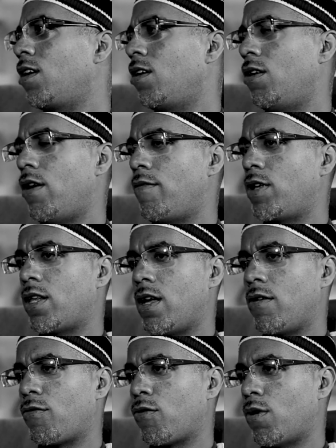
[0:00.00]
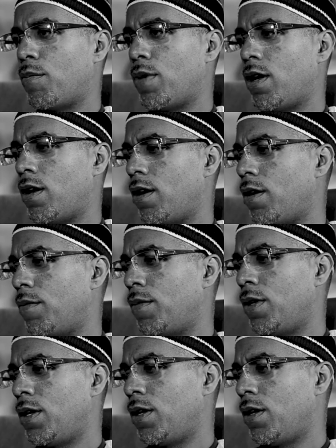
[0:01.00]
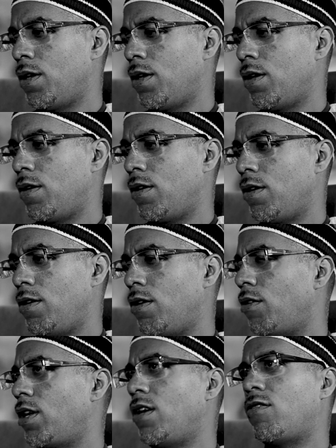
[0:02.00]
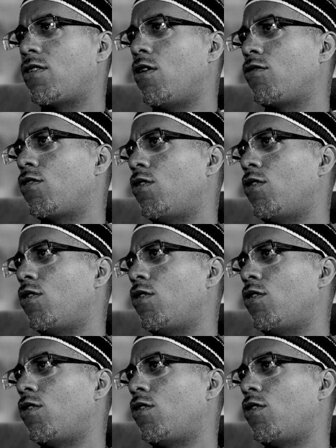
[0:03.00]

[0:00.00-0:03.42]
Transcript: You know, everything from um, you know the East Coast